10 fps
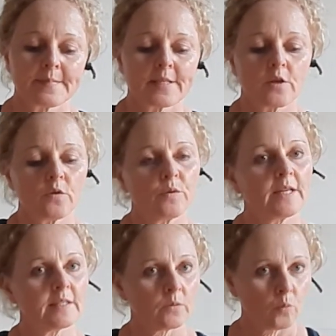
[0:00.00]
So
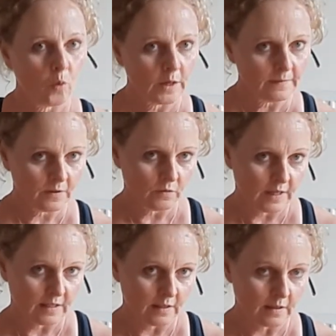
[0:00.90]
one of the
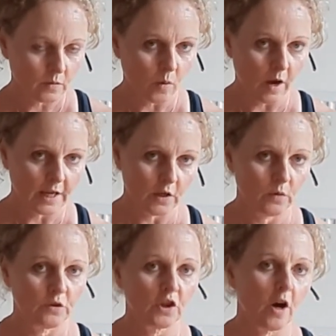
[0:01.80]
reasons why
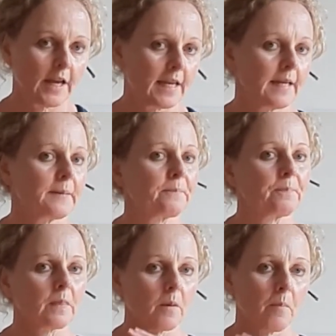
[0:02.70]
Ujjayi
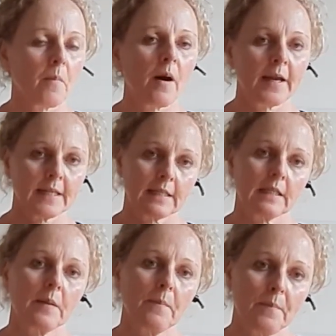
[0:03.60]
might
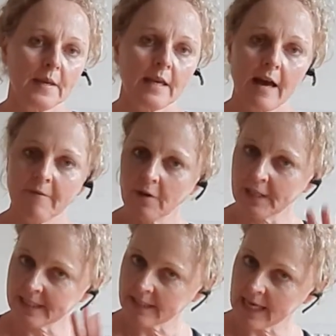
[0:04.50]
be a very
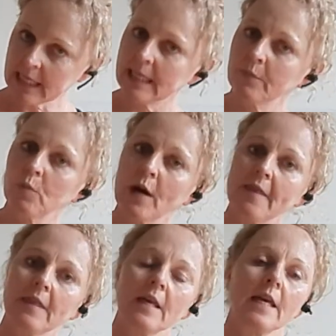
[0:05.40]
settling breath
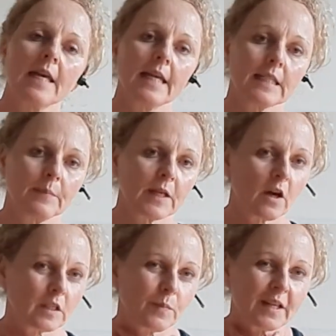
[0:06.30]
is
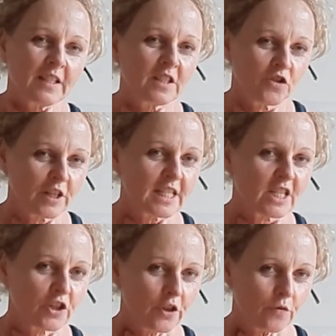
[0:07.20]
because by constricting
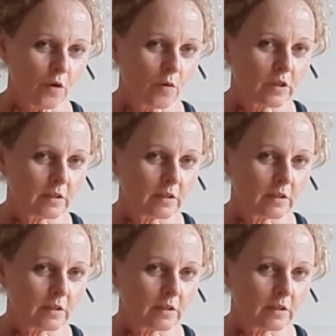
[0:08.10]
your throat,